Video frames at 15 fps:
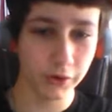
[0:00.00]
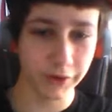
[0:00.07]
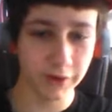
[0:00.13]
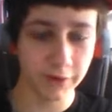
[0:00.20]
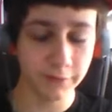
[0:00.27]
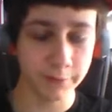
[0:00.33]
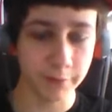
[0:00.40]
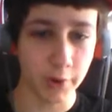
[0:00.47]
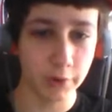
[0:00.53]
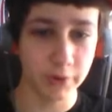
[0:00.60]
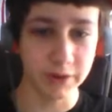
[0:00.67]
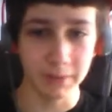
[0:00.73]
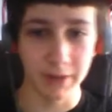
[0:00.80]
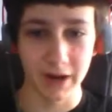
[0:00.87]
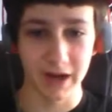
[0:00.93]
of
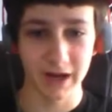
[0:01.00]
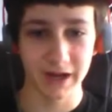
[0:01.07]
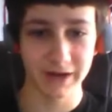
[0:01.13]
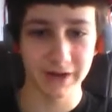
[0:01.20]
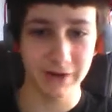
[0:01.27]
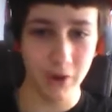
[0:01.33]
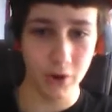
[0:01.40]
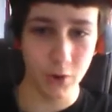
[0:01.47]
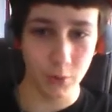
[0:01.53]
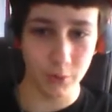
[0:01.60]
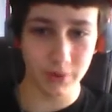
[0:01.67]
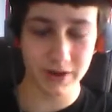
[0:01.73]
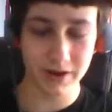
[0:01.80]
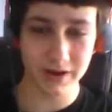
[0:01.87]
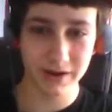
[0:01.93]
Pokemon!
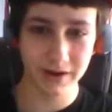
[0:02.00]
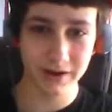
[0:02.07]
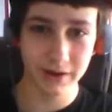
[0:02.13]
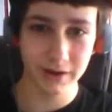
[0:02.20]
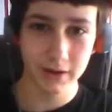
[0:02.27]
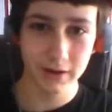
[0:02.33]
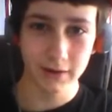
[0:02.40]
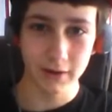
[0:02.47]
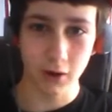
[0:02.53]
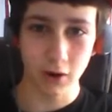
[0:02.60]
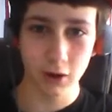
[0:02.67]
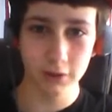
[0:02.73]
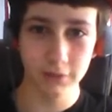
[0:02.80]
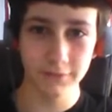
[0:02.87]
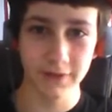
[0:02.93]
Oak.
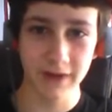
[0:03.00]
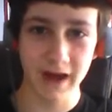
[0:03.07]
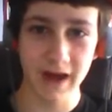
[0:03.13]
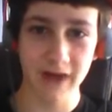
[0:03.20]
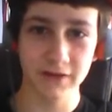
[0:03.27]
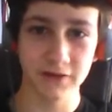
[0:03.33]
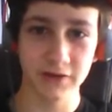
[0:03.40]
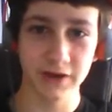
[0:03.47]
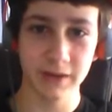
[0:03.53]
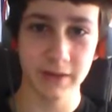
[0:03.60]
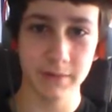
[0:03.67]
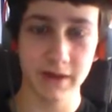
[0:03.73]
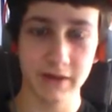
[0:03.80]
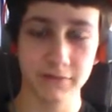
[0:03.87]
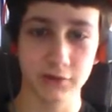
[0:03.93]
All of the guys are
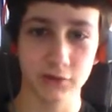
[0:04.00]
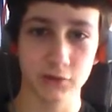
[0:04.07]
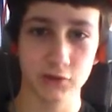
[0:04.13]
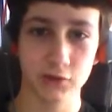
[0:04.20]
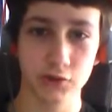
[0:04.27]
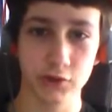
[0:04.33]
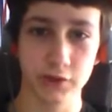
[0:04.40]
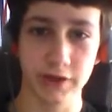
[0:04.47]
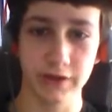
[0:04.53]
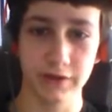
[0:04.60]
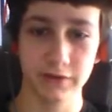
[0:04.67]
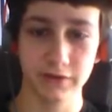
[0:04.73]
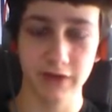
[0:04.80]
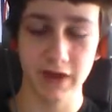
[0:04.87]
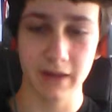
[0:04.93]
named after
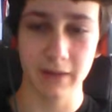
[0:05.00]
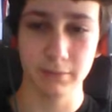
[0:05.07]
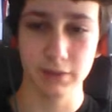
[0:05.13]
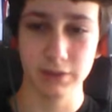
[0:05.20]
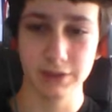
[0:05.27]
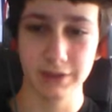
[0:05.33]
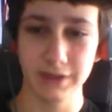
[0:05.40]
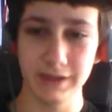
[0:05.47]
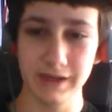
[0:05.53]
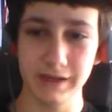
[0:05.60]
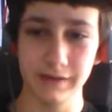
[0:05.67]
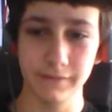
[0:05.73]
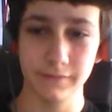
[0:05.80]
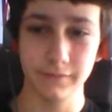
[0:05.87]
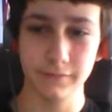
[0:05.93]
trees, I believe.